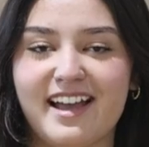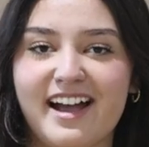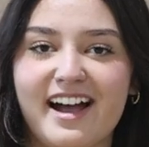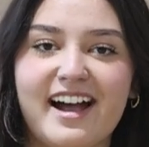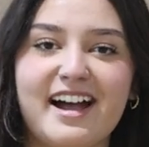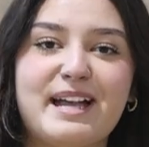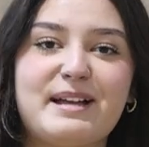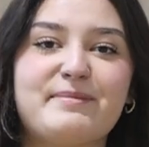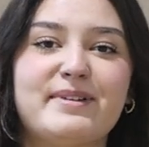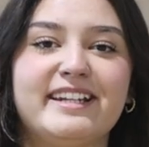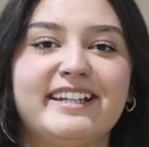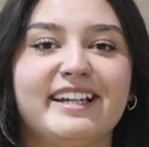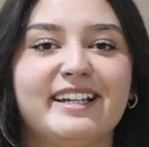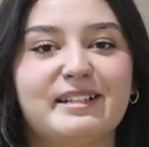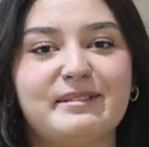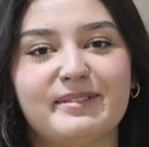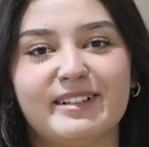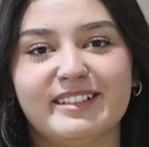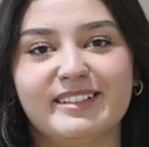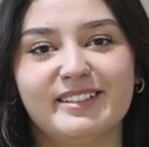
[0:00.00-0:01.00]
Hi, I'm
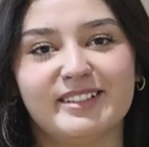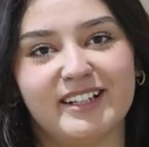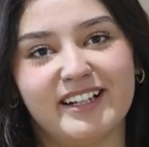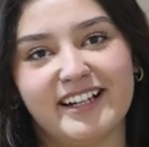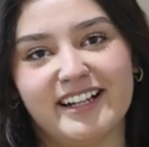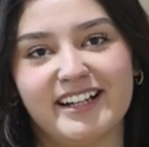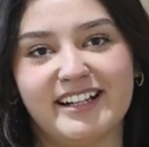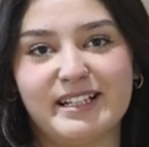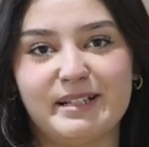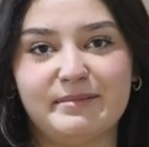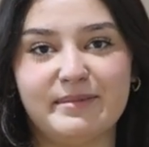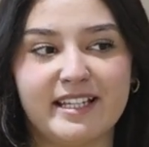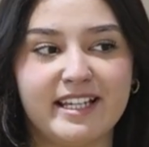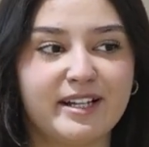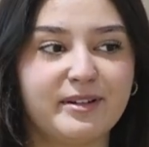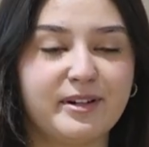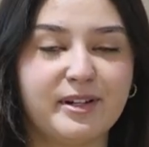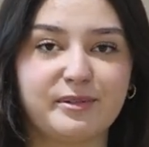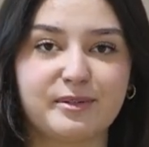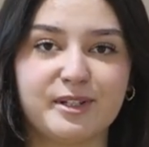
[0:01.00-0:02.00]
Mariana Montoya and I'm
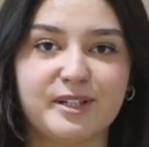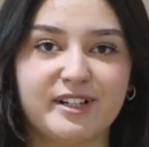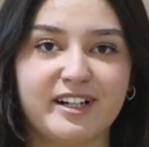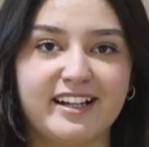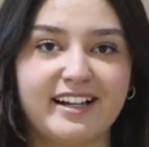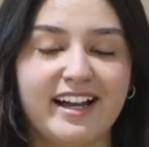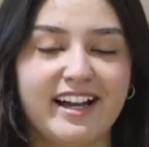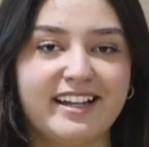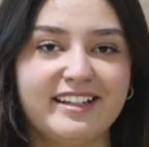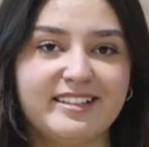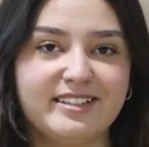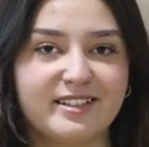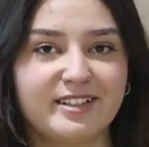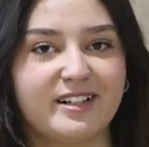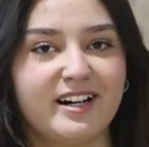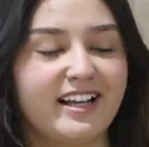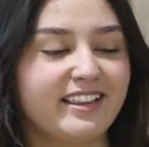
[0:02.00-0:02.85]
here with Rio Grande High School